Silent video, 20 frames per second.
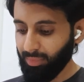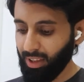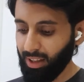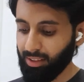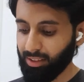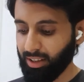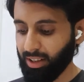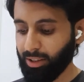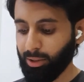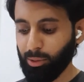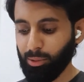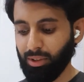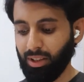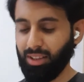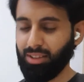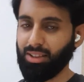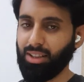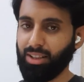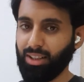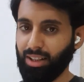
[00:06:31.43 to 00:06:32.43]
there are two
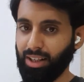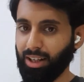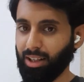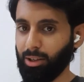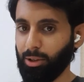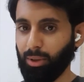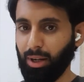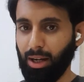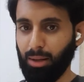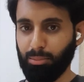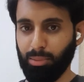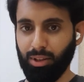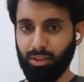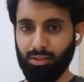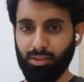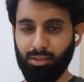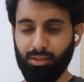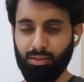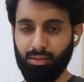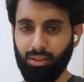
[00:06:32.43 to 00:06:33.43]
things that are likely to happen.
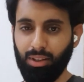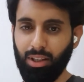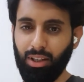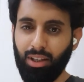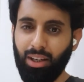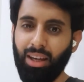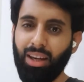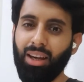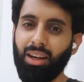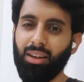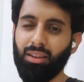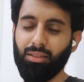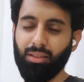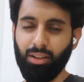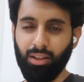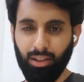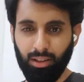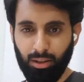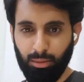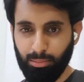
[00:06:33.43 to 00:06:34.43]
A,
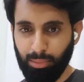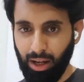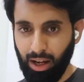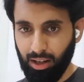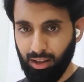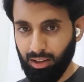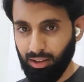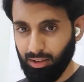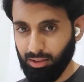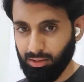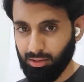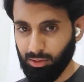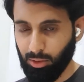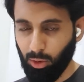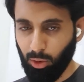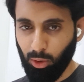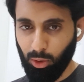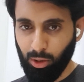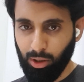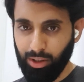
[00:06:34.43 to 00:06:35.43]
they're either parallel
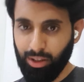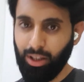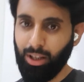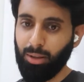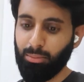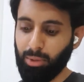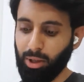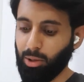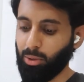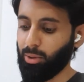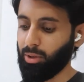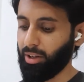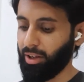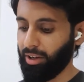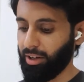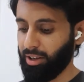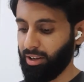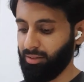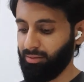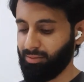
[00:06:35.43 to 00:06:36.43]
or they can be
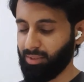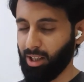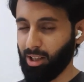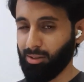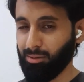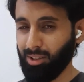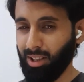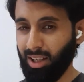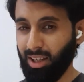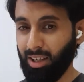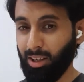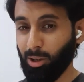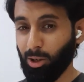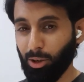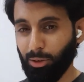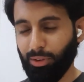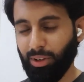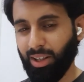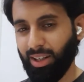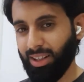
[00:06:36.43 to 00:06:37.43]
collinear. Now,
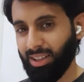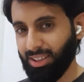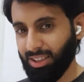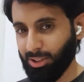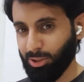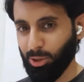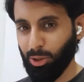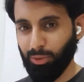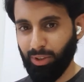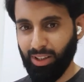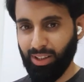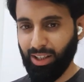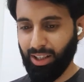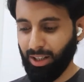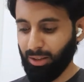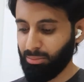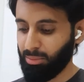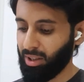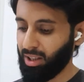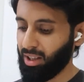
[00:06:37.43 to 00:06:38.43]
over here, there's no way they
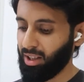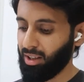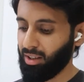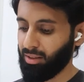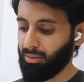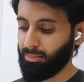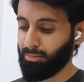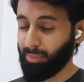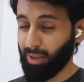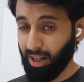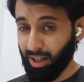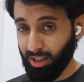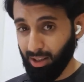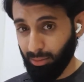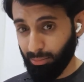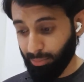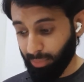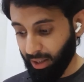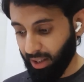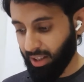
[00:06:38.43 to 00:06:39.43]
can be
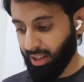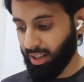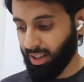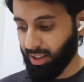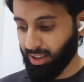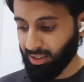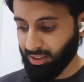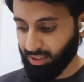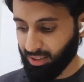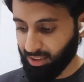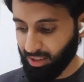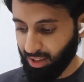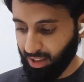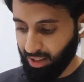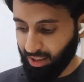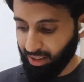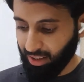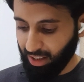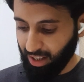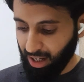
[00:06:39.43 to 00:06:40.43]
parallel because
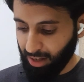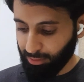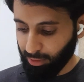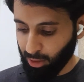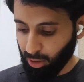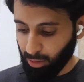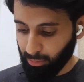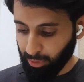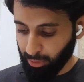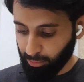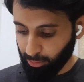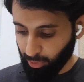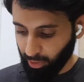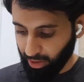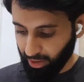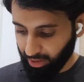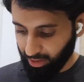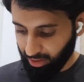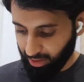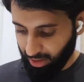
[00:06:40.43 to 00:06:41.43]
they have a common
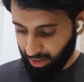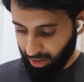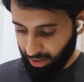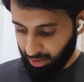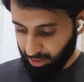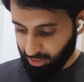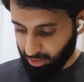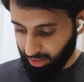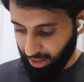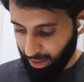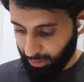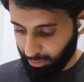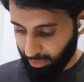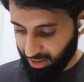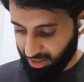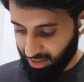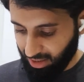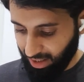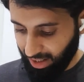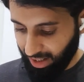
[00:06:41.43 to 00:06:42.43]
point. So that
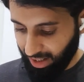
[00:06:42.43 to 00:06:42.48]
means